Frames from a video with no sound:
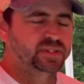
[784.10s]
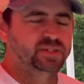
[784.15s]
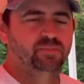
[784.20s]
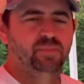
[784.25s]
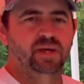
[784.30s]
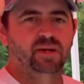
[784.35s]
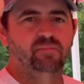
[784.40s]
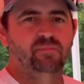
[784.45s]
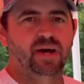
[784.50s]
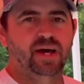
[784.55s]

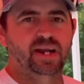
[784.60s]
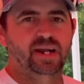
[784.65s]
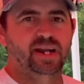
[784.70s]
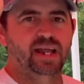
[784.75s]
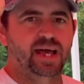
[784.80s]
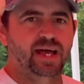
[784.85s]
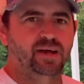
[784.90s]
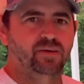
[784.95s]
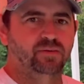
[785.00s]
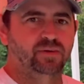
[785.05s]
been about an
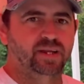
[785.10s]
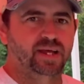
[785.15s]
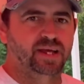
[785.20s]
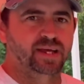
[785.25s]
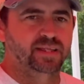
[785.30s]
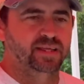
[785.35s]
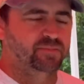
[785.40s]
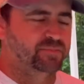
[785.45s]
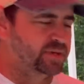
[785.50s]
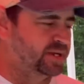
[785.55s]
hour
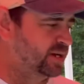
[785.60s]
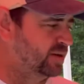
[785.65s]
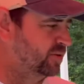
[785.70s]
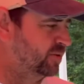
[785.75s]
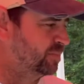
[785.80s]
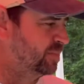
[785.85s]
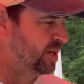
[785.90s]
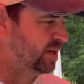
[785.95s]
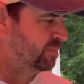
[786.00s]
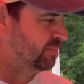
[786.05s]
now. They've been on
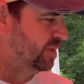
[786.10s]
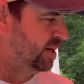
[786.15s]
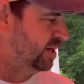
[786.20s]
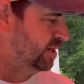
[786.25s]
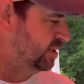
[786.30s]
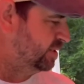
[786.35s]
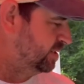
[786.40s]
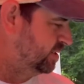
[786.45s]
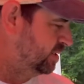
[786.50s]
Pit Boss.